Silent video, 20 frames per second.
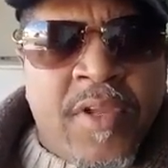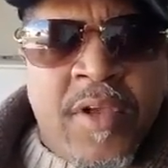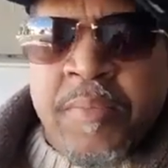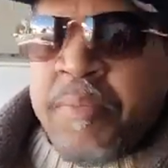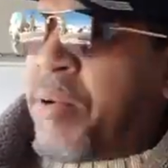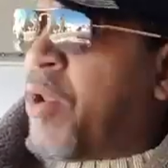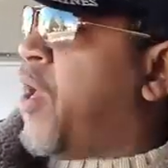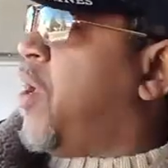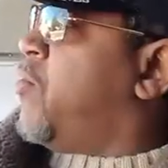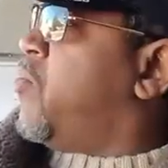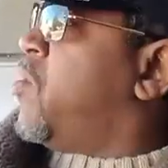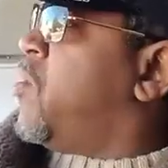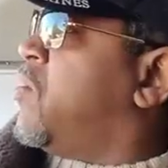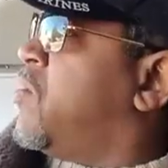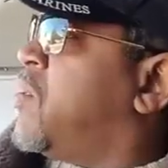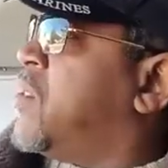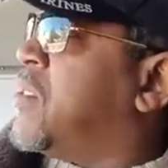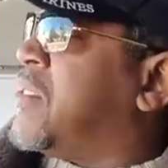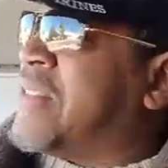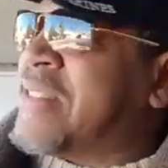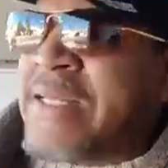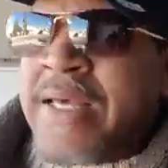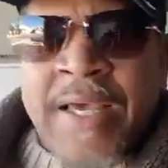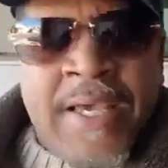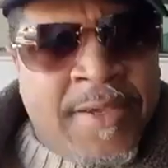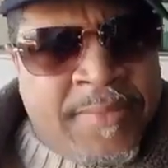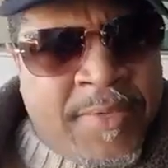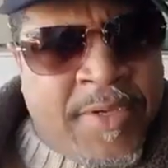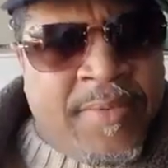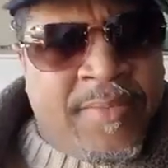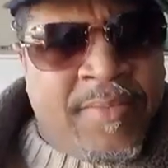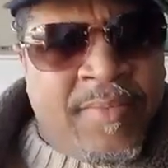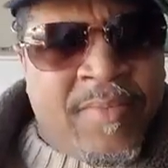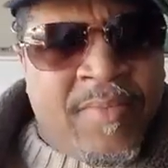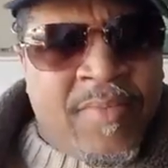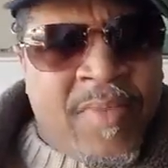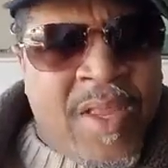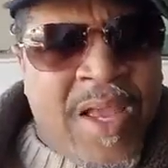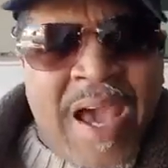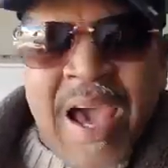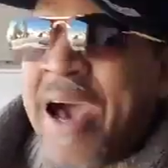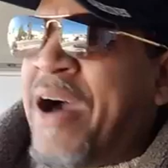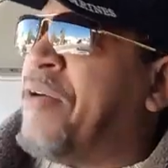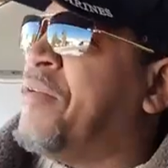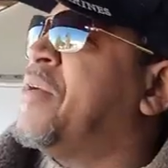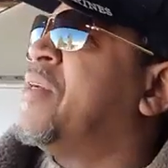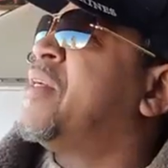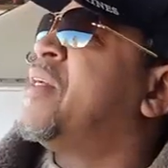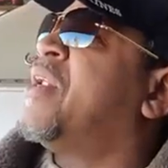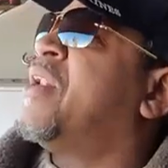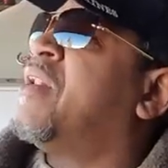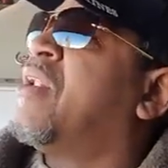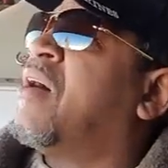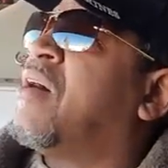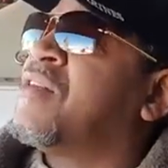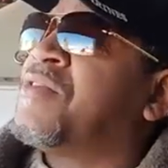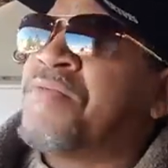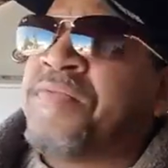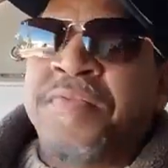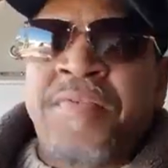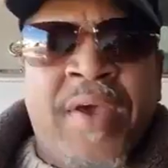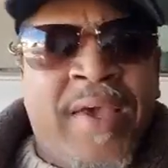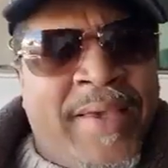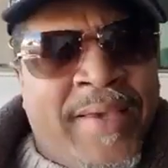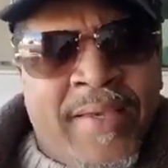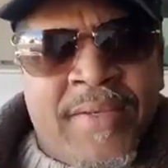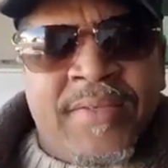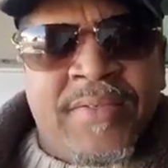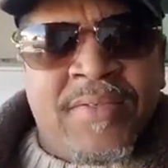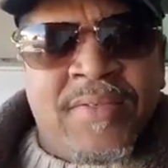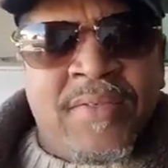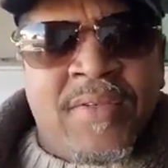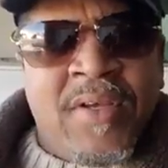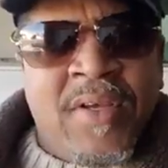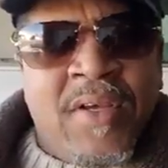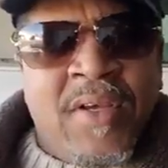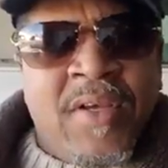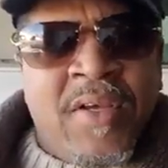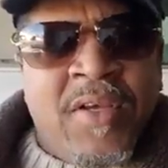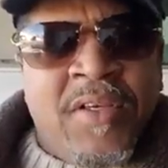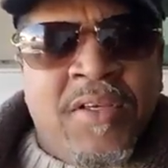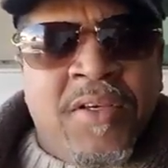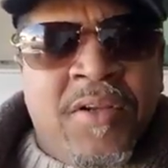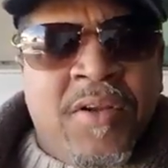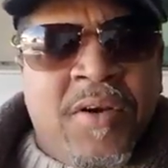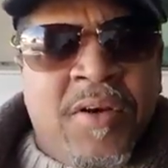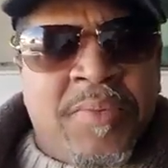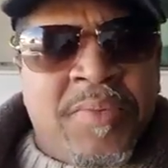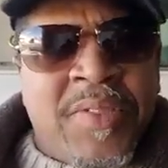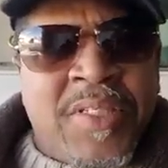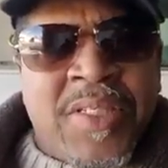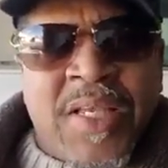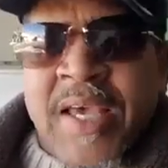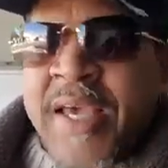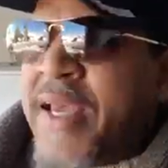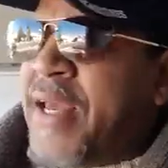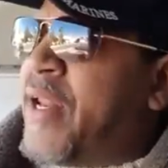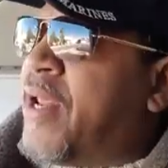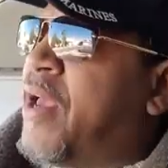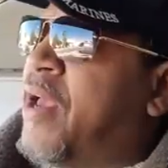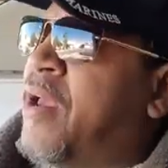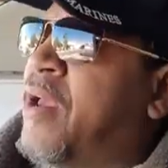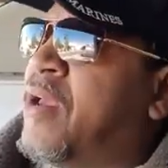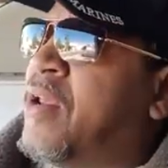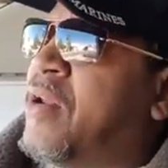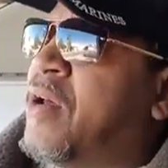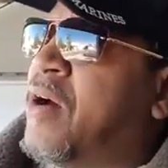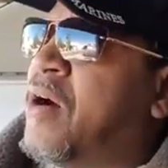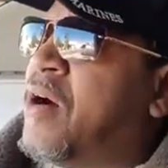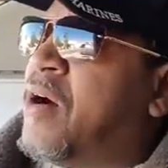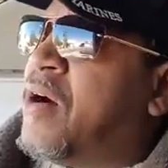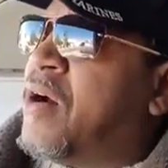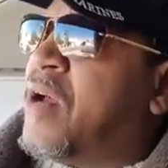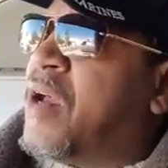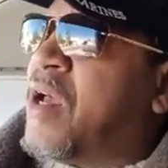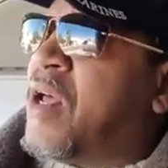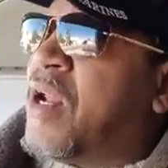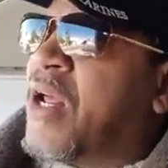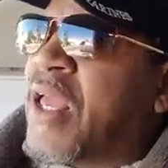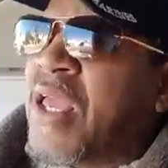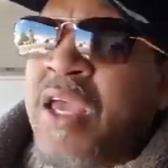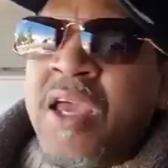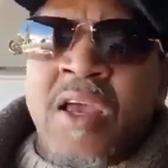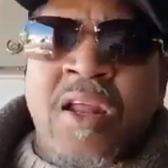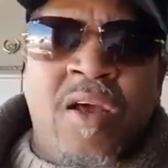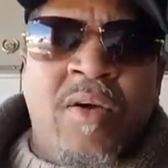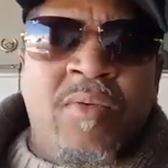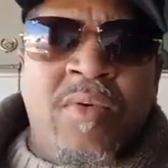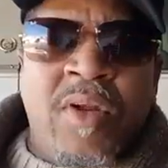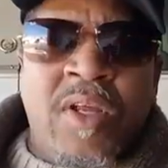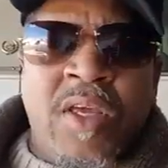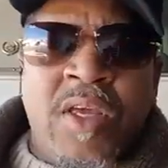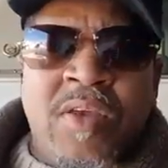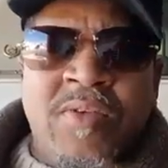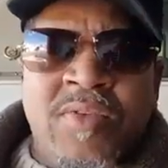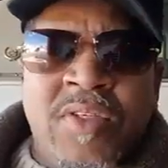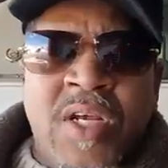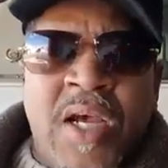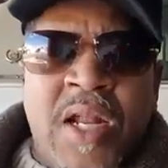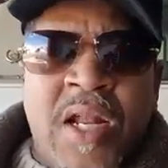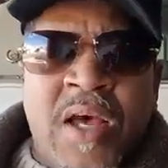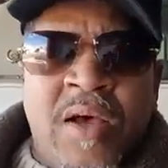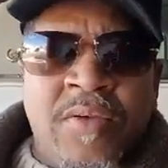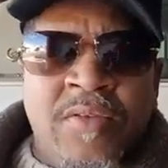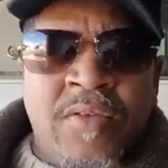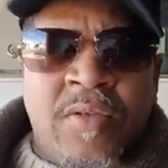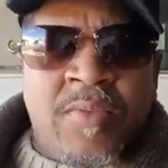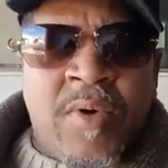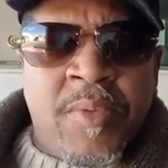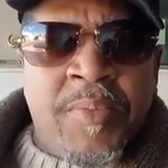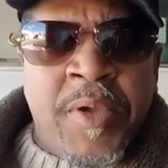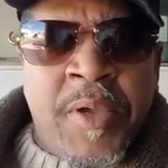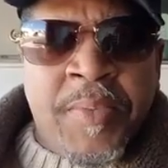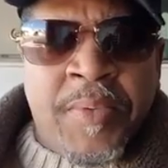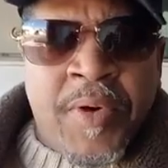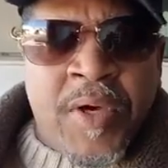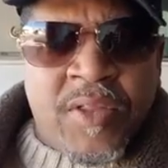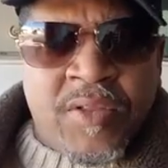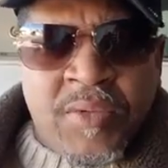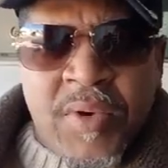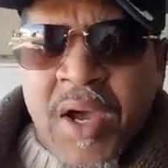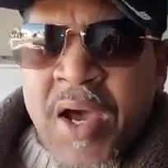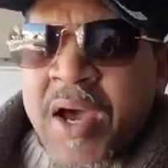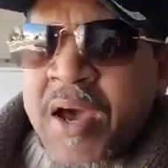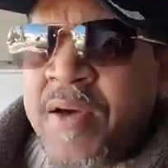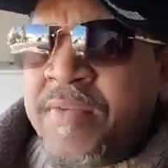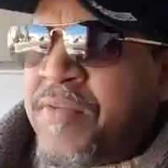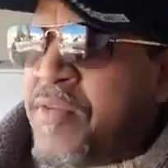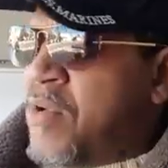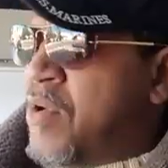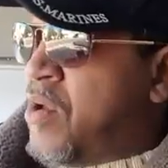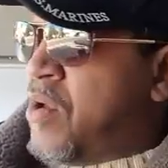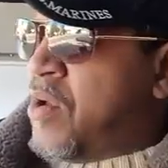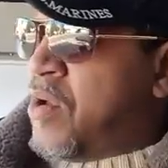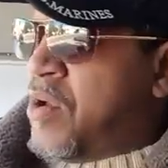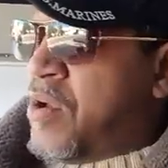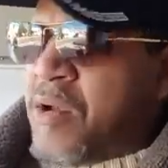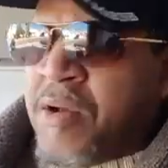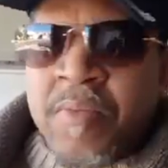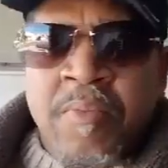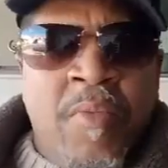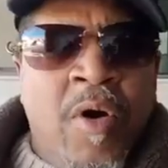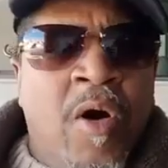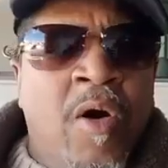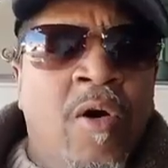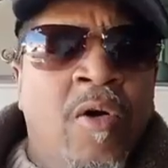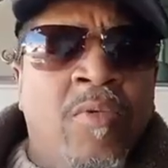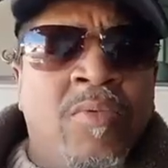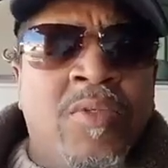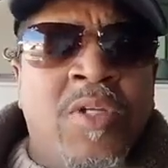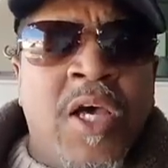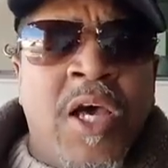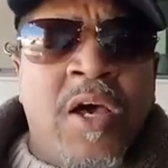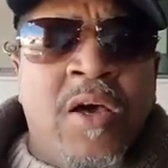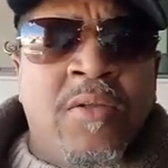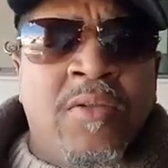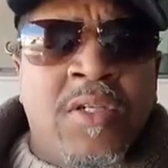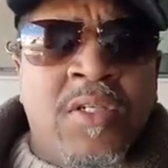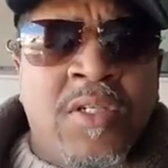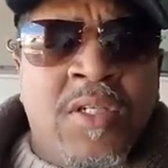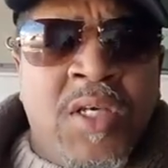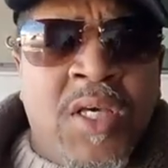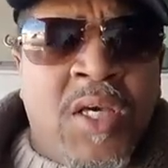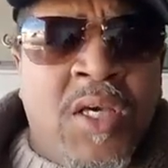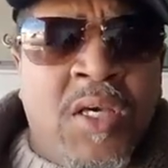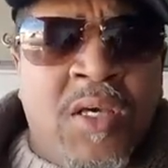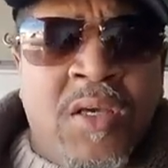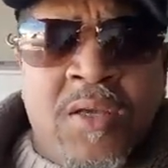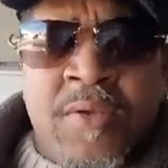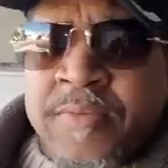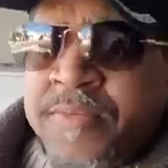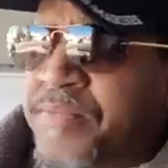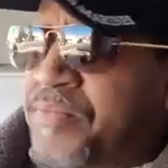Play World Entertainment, out here in Las Vegas. You know what I'm saying? And again, I want to give shout outs to my people at Thrive, my hometown, the D,